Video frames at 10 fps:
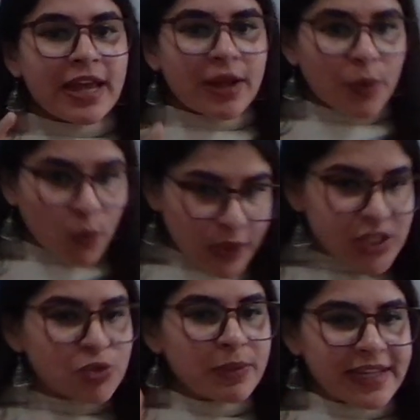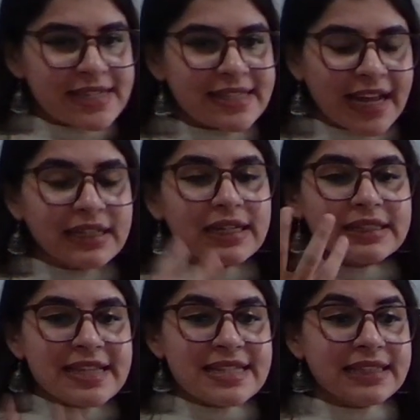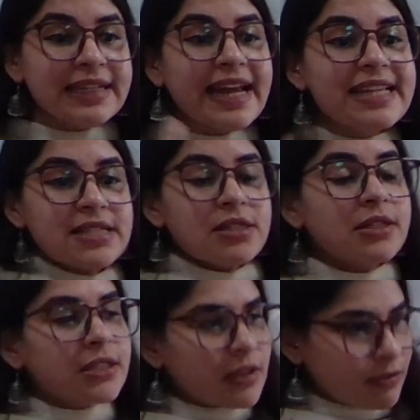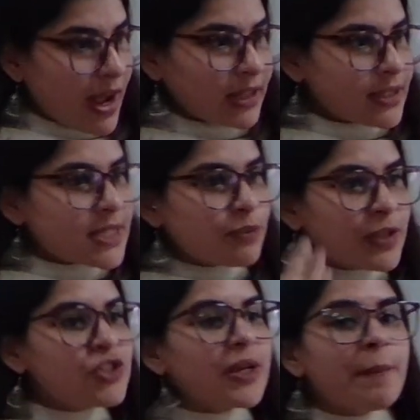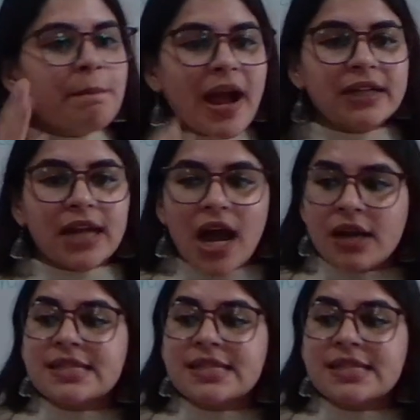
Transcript: which means that these are the external factors which impact our